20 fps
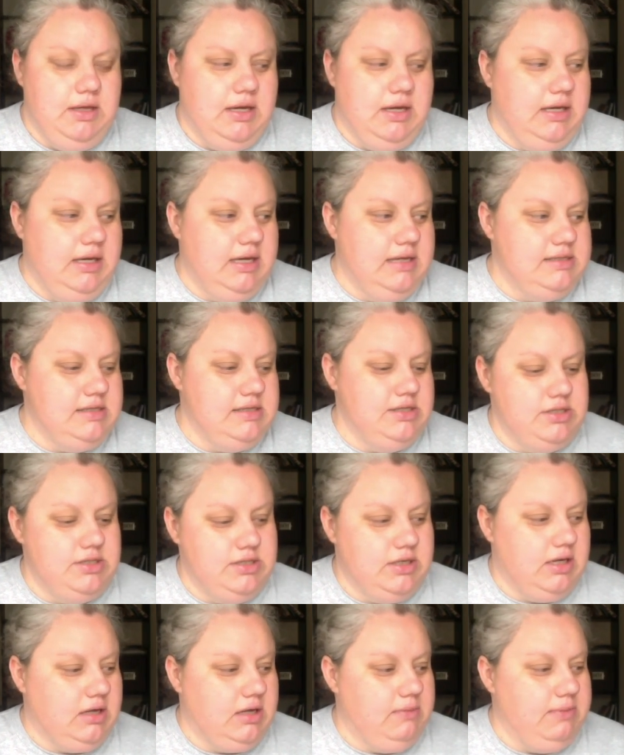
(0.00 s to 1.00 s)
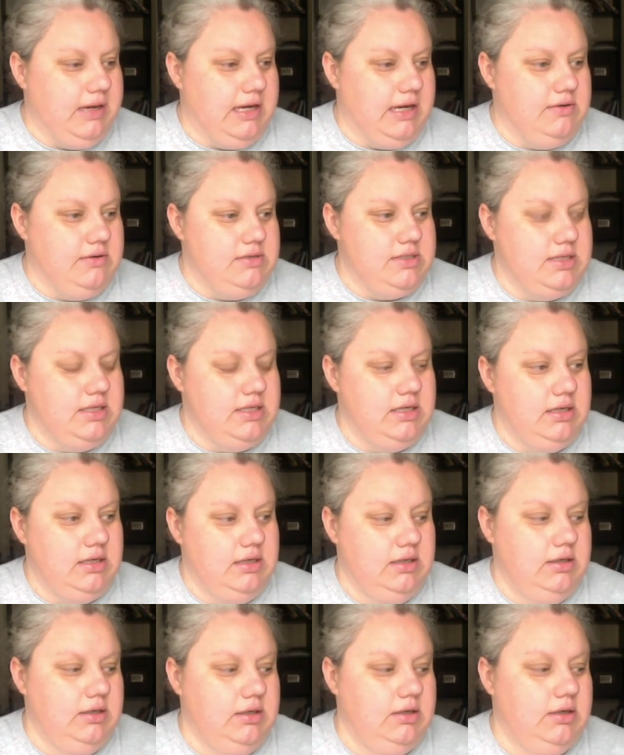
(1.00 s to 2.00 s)
I guess I should talk about
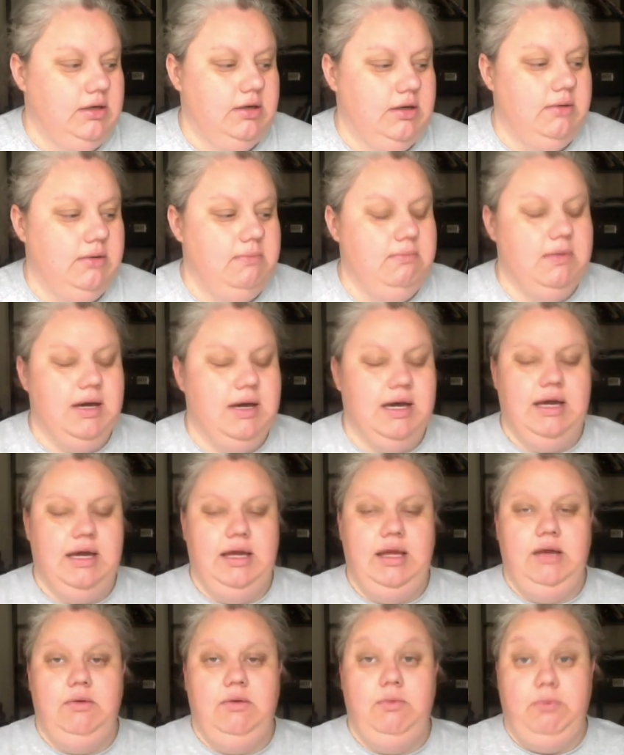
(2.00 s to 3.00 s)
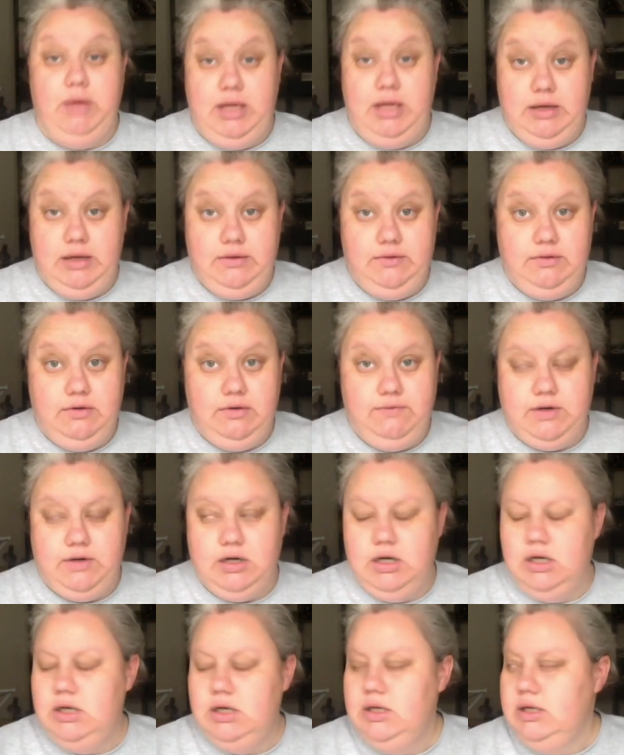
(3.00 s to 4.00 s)
my week so
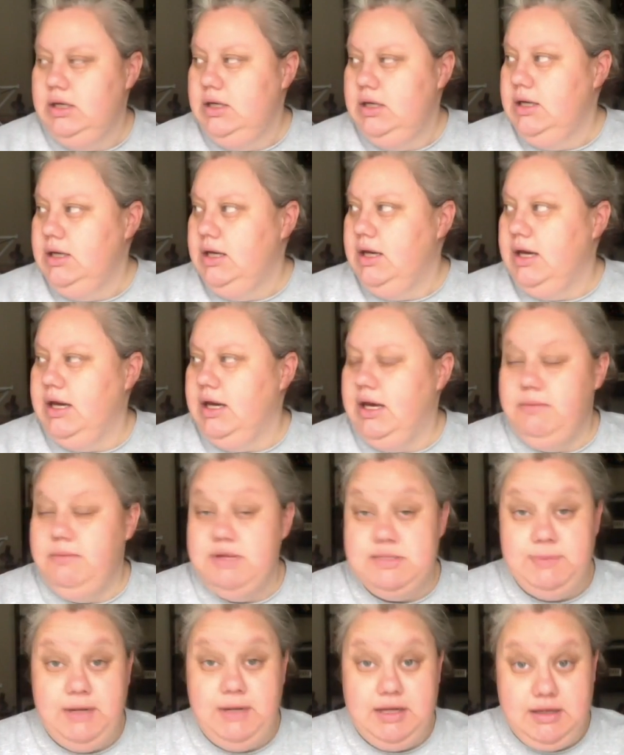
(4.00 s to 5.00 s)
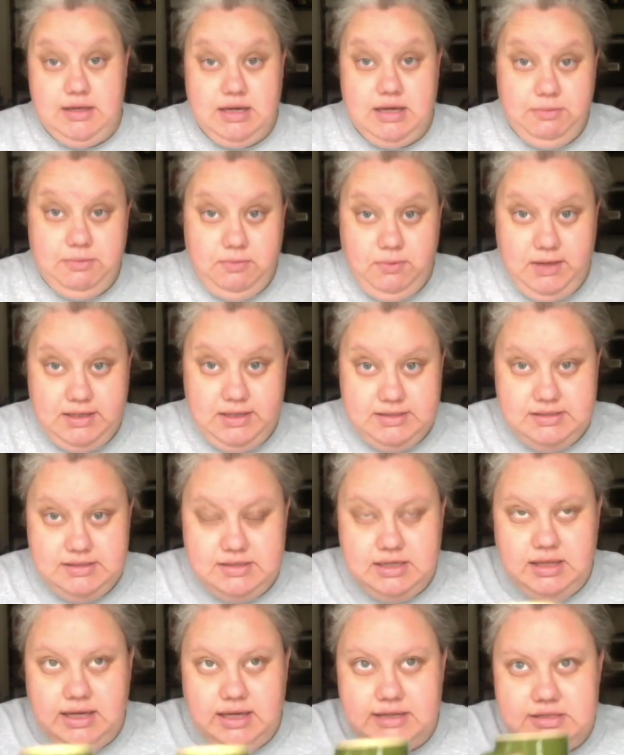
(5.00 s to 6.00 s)
far. It's been a couple weeks since
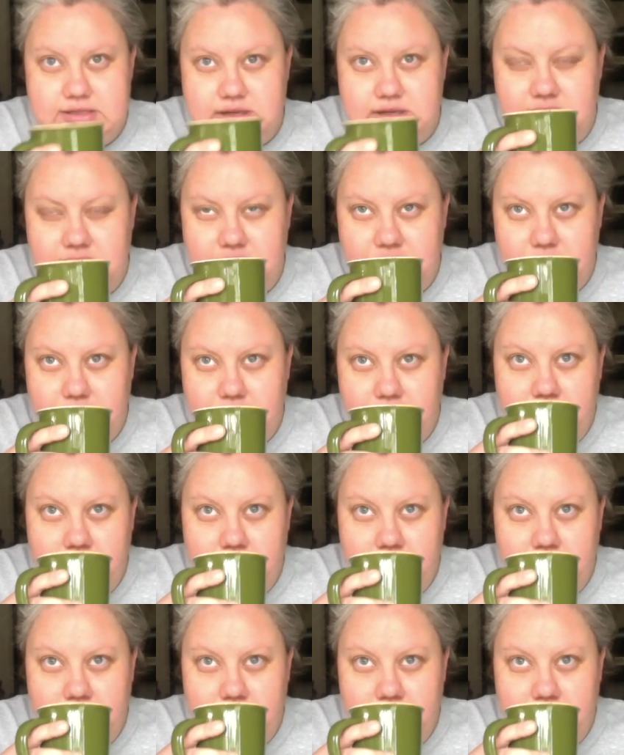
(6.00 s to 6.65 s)
I last saw you.